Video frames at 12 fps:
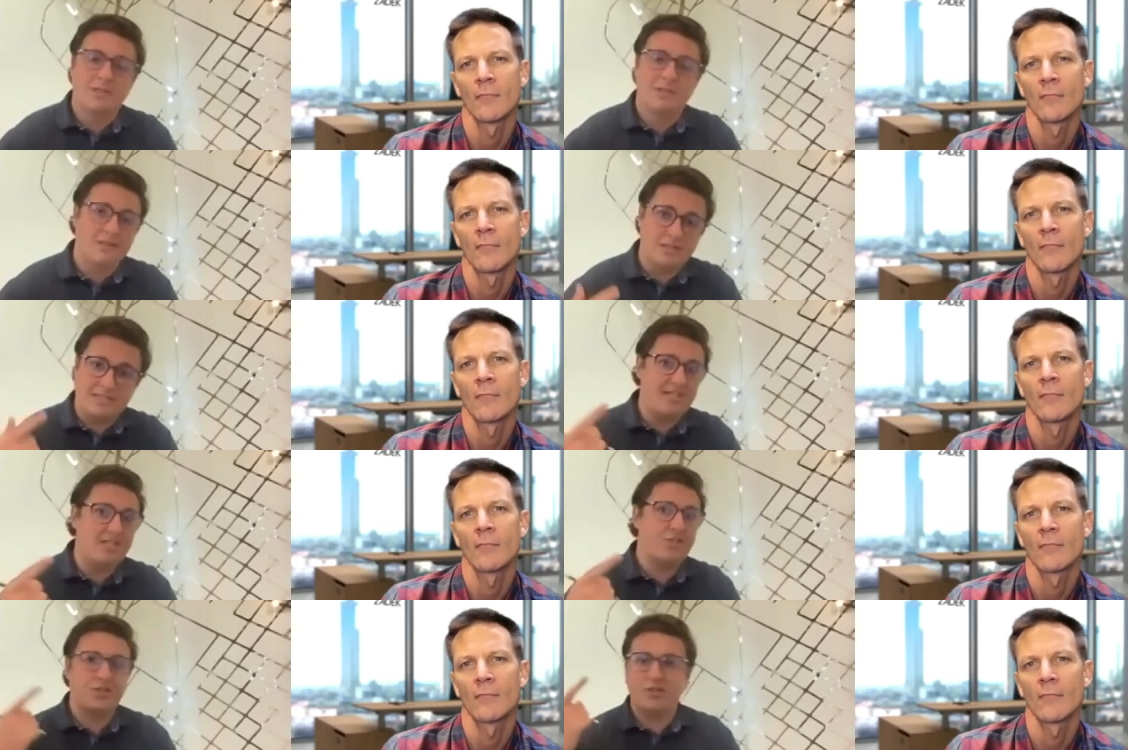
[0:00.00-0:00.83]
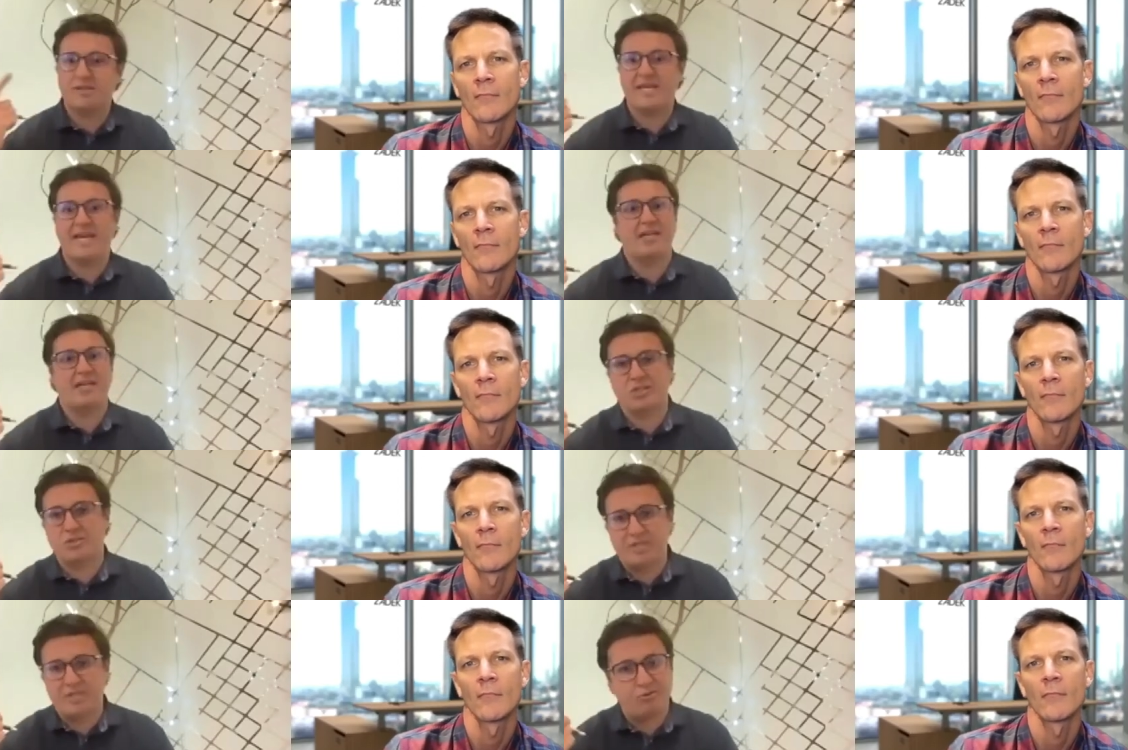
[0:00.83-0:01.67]
Speaker 1: the teacher can't
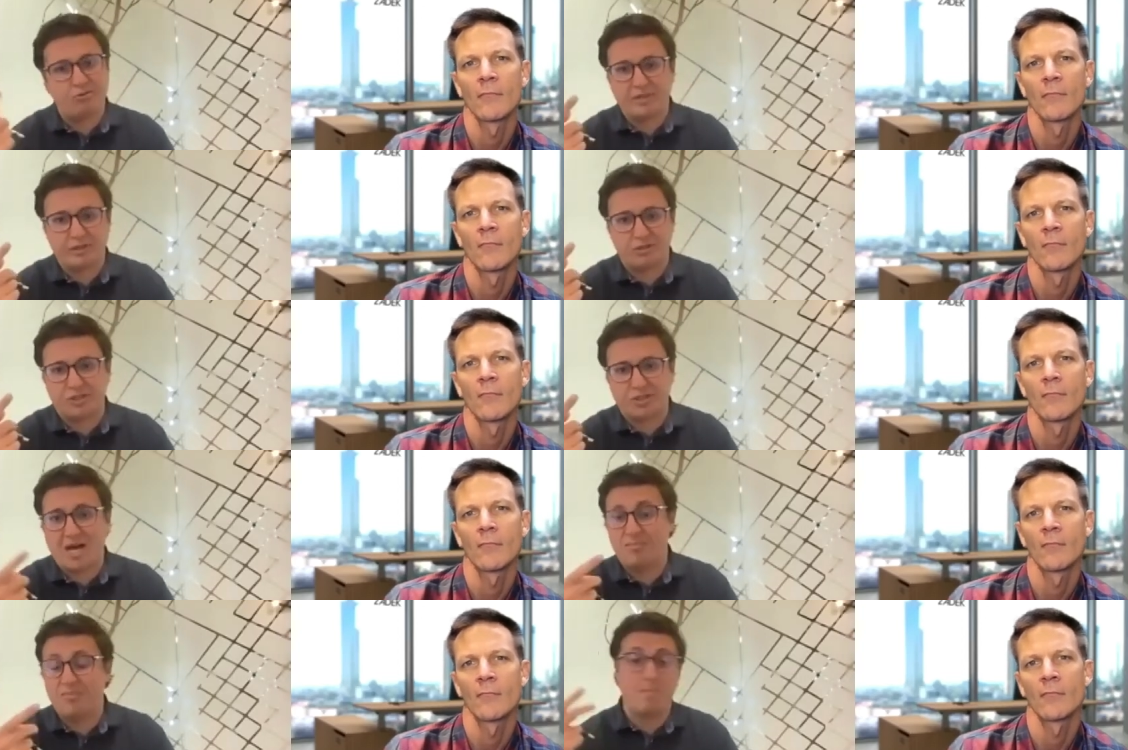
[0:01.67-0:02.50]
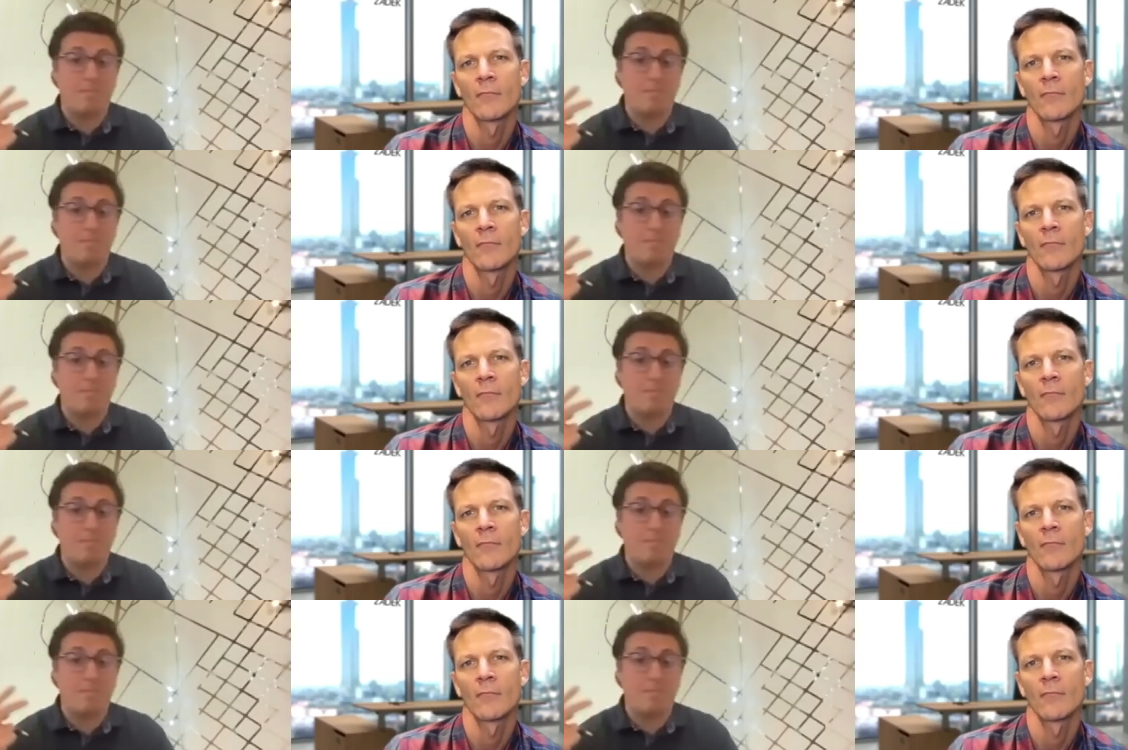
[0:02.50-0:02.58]
just be doing their job.